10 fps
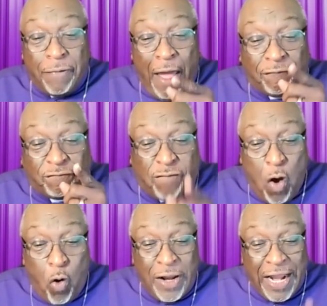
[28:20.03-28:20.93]
the
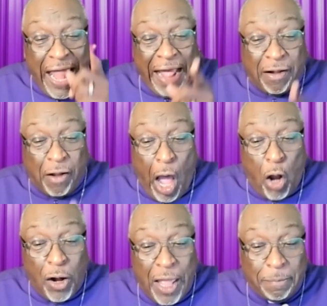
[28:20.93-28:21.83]
fool and I
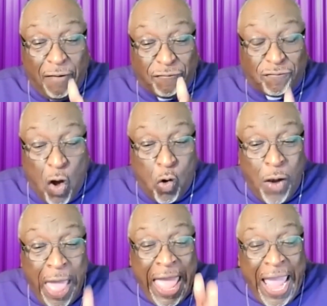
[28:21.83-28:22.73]
called him the
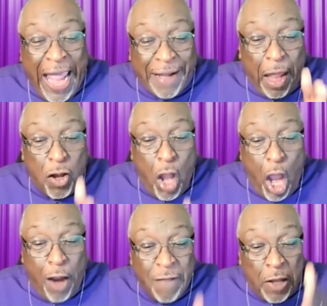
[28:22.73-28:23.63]
fool had the
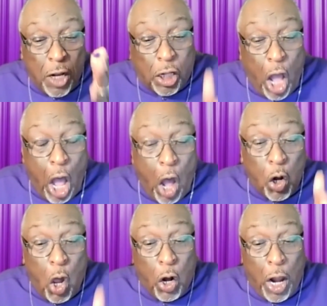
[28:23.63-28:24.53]
nerve to
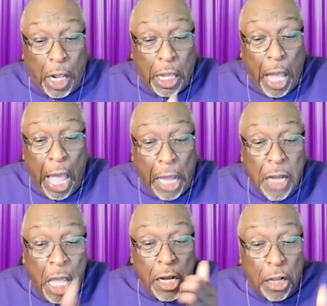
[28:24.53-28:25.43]
call on a
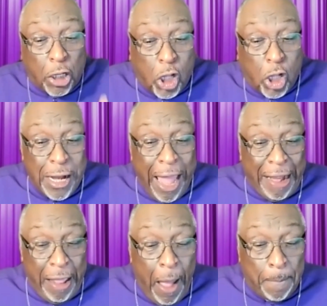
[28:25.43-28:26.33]
God that could
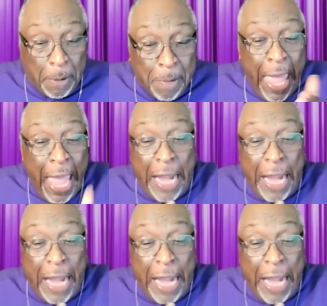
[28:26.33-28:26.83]
not help him,